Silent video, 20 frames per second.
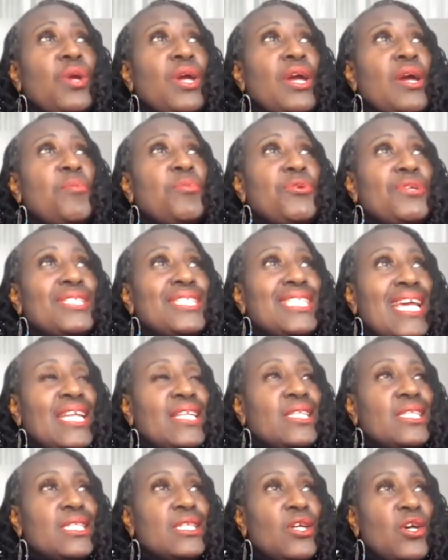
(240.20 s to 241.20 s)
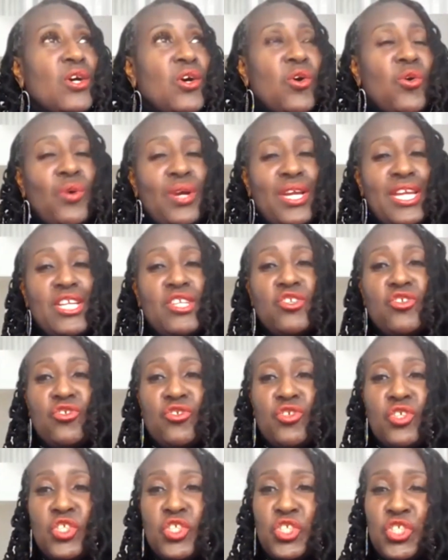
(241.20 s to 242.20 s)
you present or
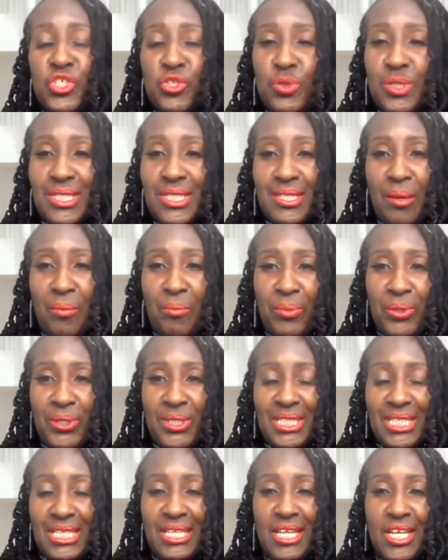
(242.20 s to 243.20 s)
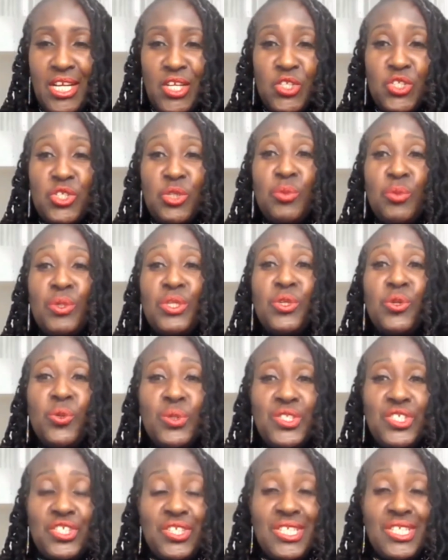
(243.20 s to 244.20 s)
introduce somebody to an
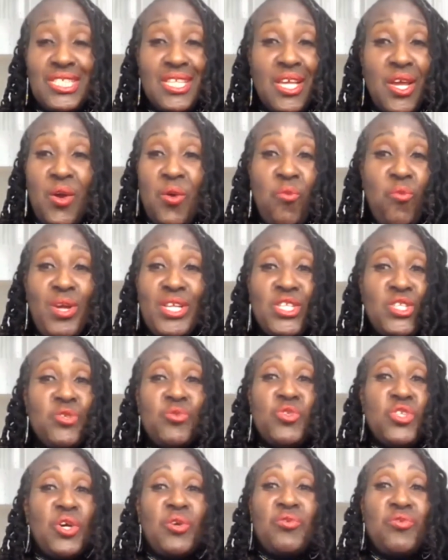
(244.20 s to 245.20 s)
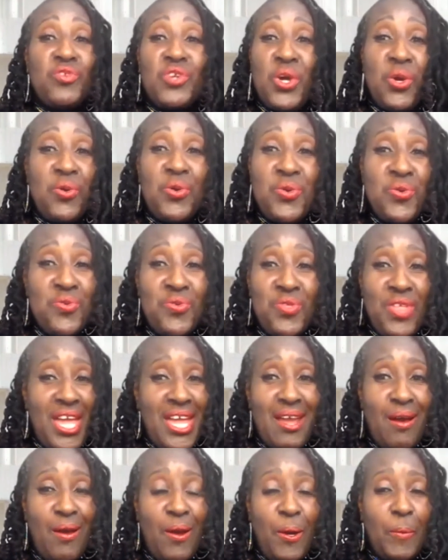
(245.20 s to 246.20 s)
audience when you don't know who
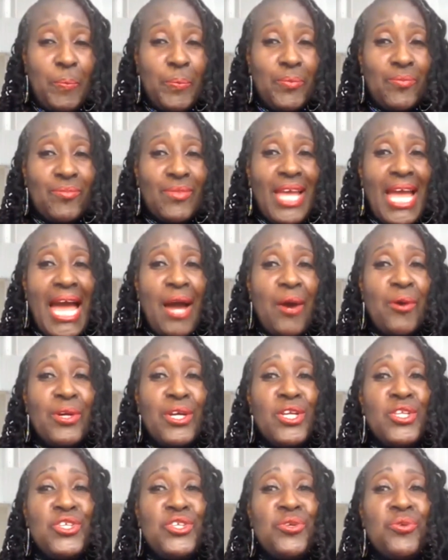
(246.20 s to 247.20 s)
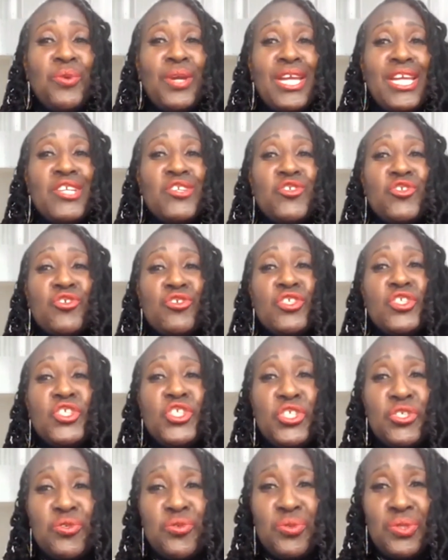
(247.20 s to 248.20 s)
they are? How can you
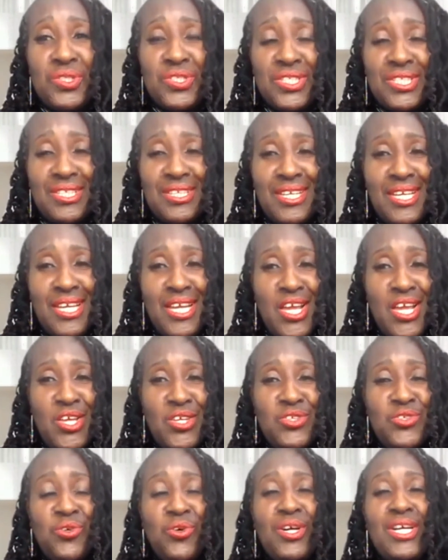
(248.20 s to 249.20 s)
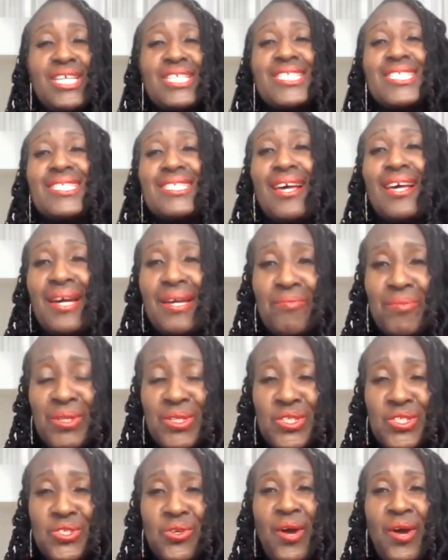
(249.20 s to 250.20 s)
introduce your
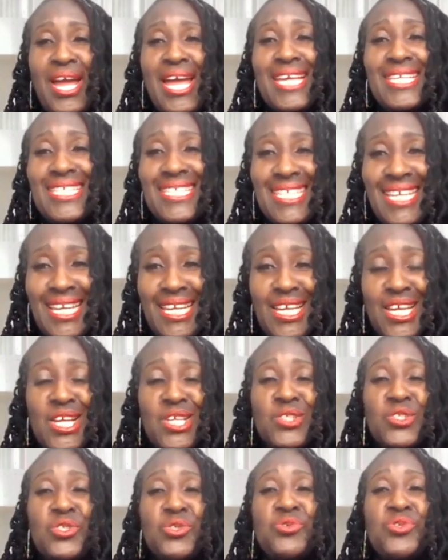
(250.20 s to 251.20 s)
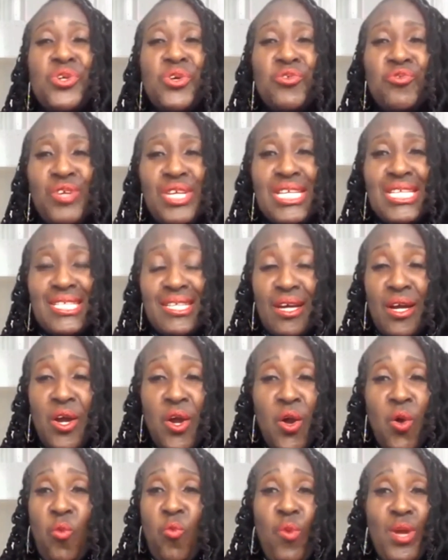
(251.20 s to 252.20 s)
assignment, your essay to your
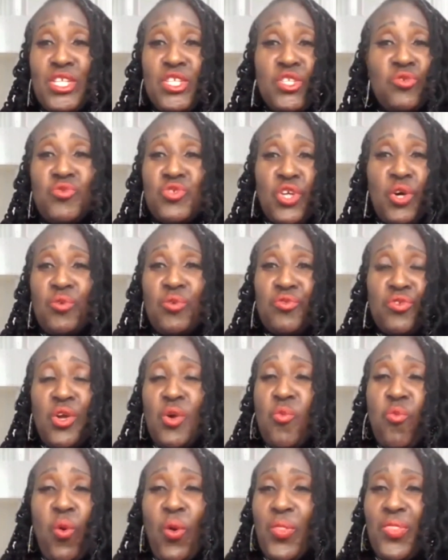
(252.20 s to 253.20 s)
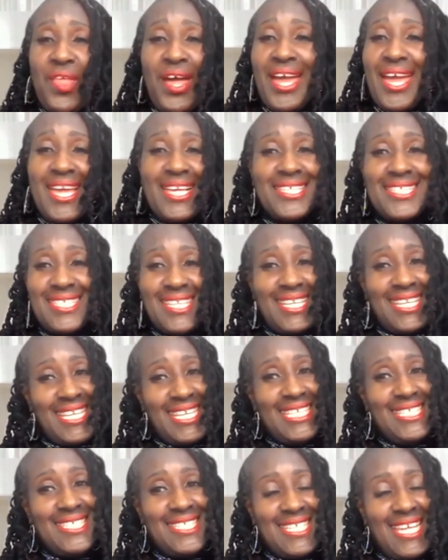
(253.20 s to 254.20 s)
reader when you don't know what that essay
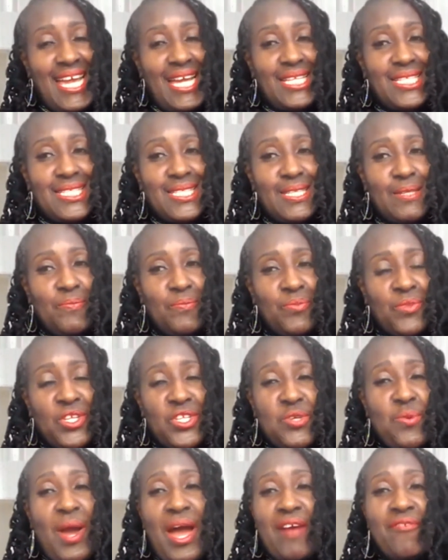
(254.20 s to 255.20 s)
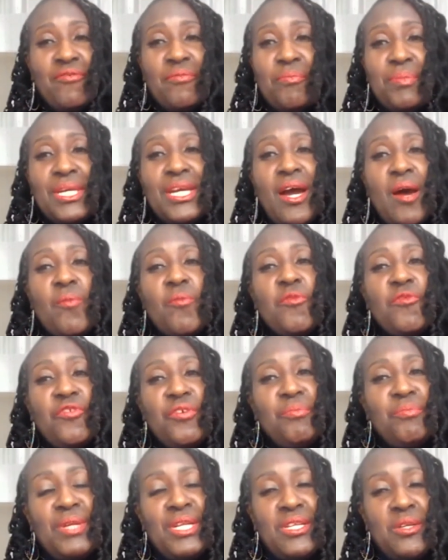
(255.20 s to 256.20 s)
is yet? You haven't become
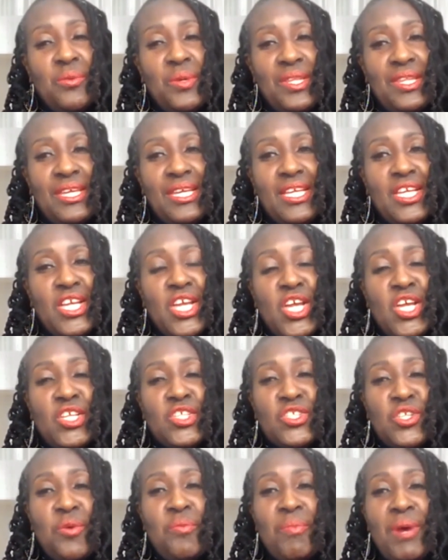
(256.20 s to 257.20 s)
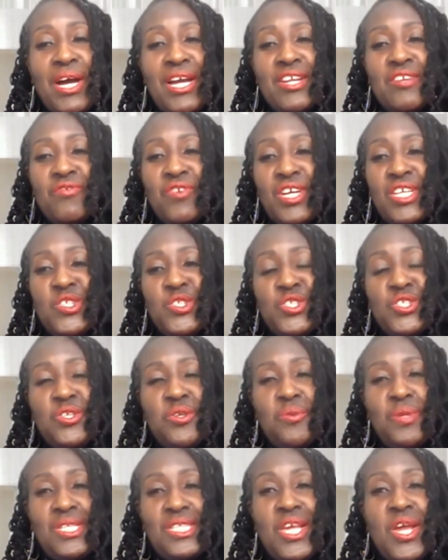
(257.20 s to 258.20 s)
familiar with it. So my advice to
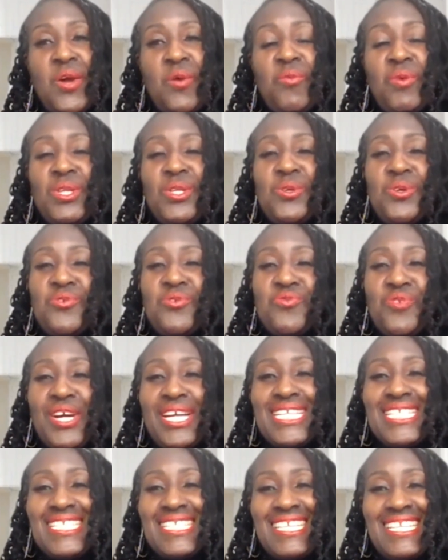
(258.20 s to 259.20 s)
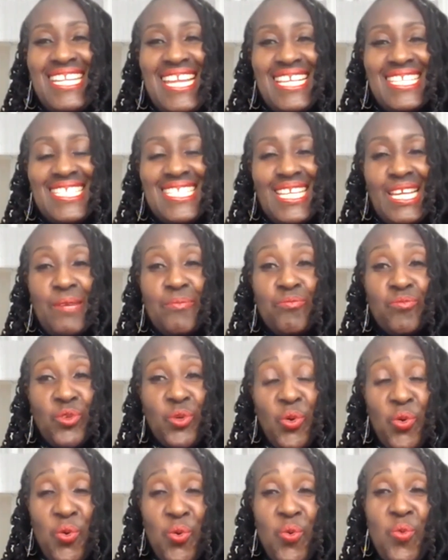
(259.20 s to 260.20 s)
you is when you're writing an essay,
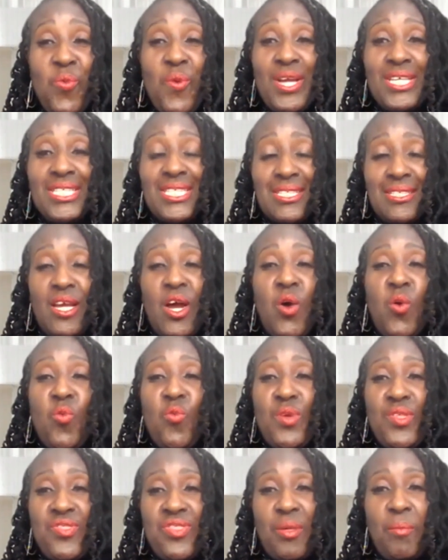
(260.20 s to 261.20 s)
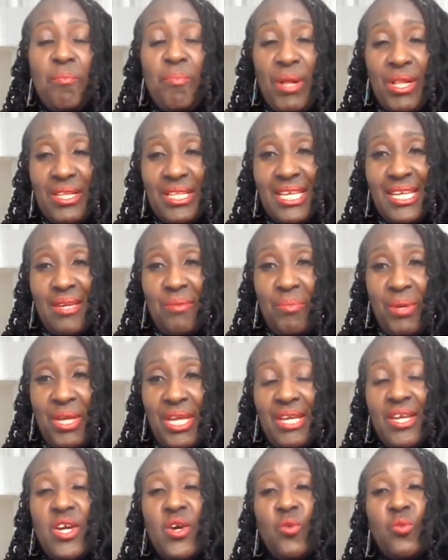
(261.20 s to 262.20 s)
always start with the bulky
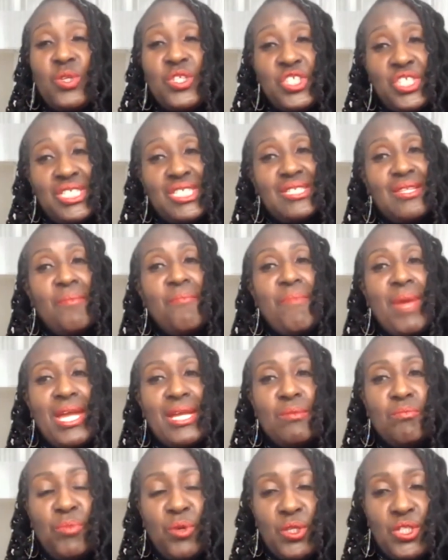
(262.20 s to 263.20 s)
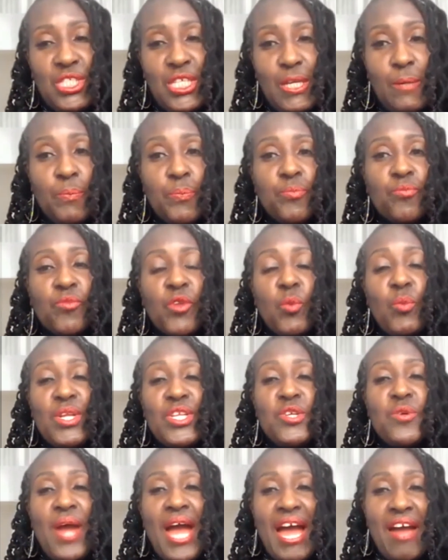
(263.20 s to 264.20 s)
bit, which is the main body.
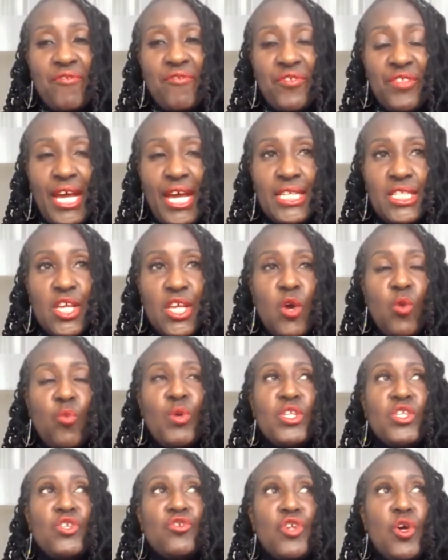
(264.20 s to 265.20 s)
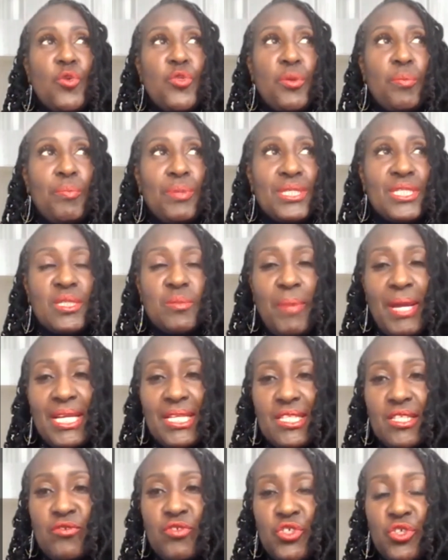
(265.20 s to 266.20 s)
When you have that, when you know the
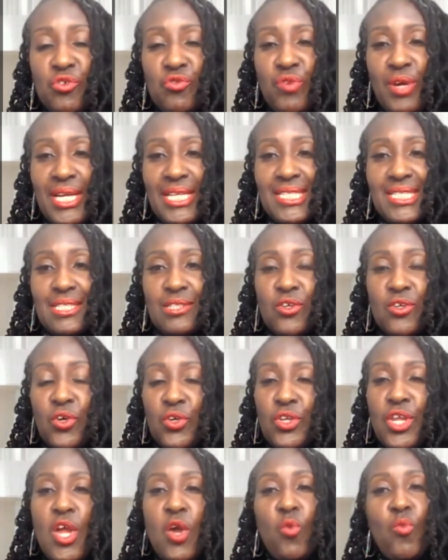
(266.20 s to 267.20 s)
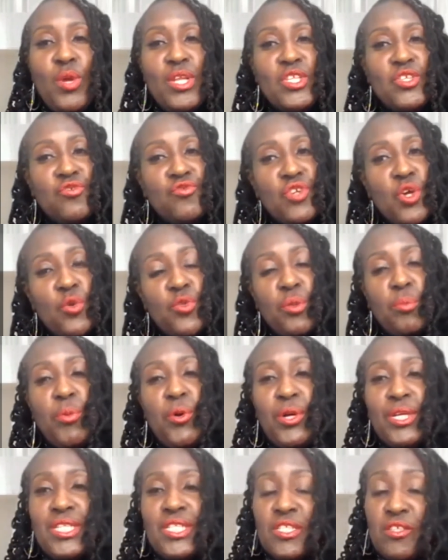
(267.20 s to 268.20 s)
perspectives you're writing on, when you know the
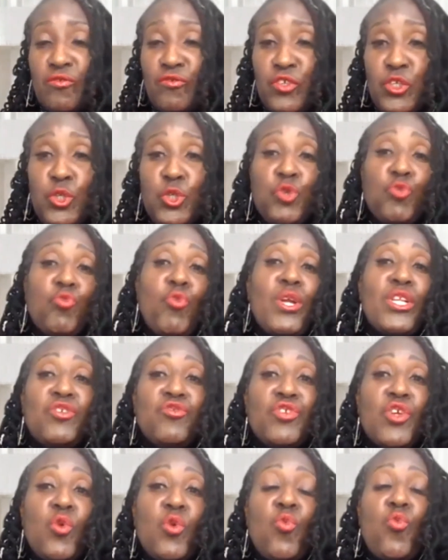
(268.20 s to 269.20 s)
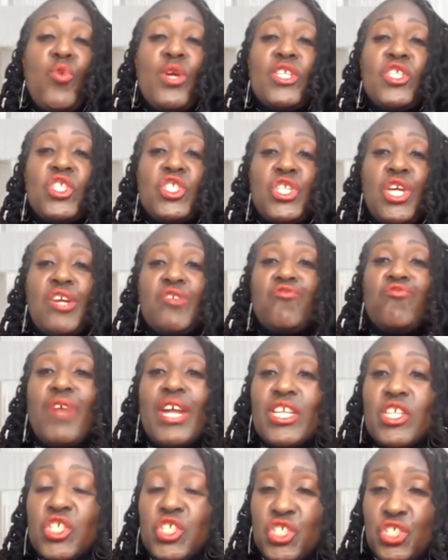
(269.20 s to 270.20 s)
points of view, when you know which
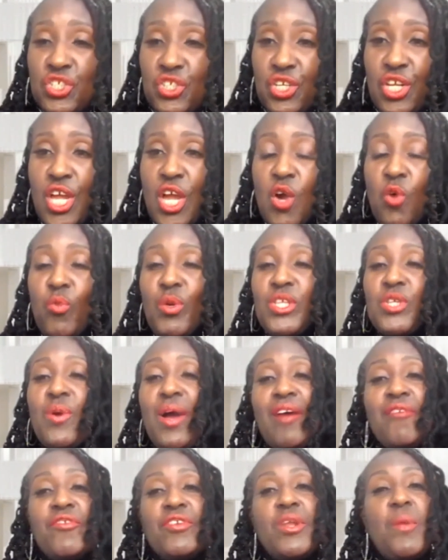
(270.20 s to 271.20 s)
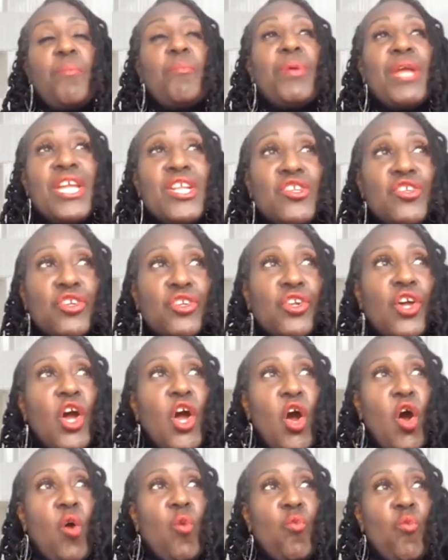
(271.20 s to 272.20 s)
direction, when you have an opinion
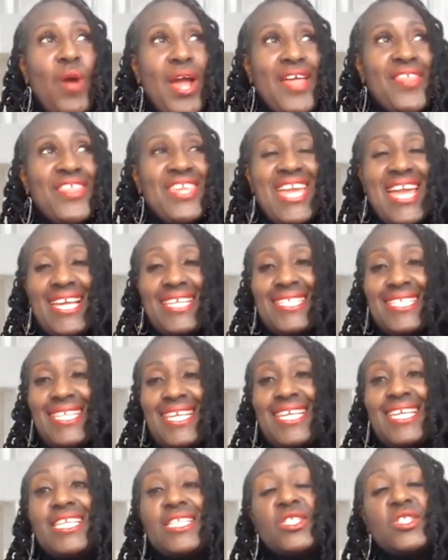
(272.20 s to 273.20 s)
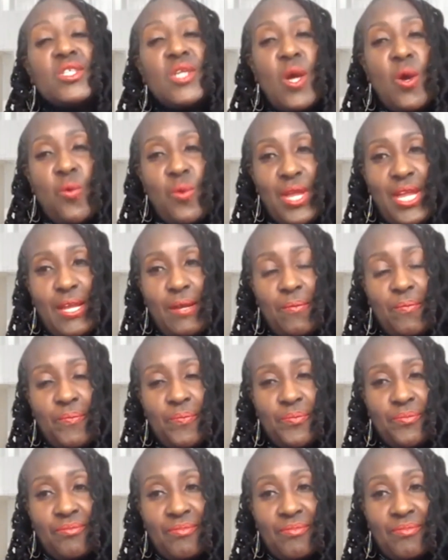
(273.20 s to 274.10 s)
on where the essay is going,